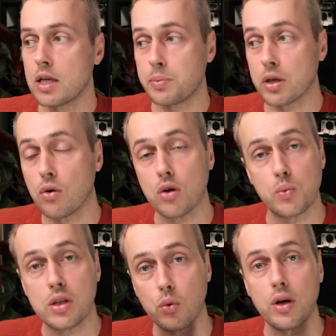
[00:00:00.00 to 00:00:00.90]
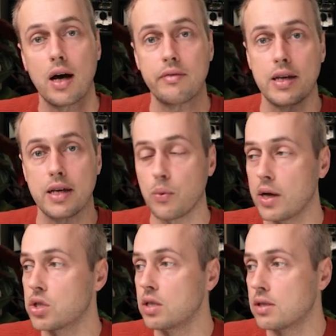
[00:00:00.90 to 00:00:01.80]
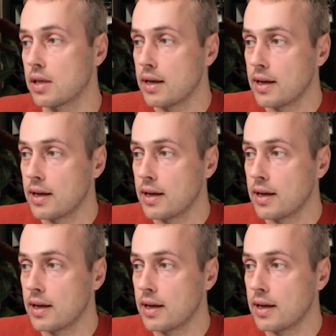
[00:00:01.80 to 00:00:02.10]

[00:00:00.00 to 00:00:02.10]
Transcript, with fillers: is because we don't have any questions.